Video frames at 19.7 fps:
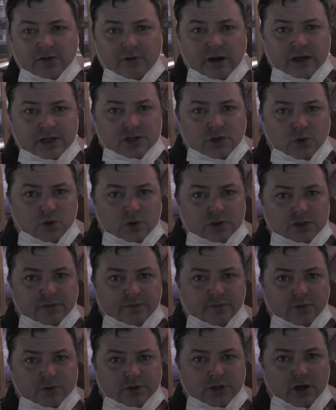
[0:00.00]
racehorse of
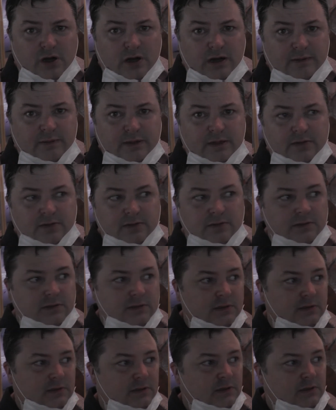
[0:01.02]
all time,
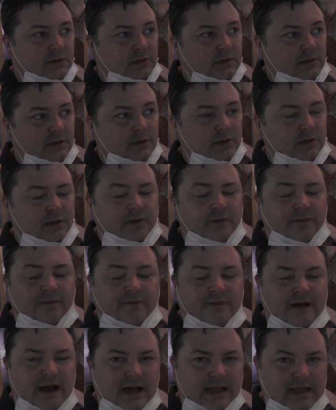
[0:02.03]

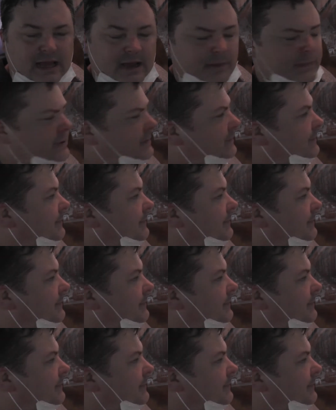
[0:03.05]
Farlap.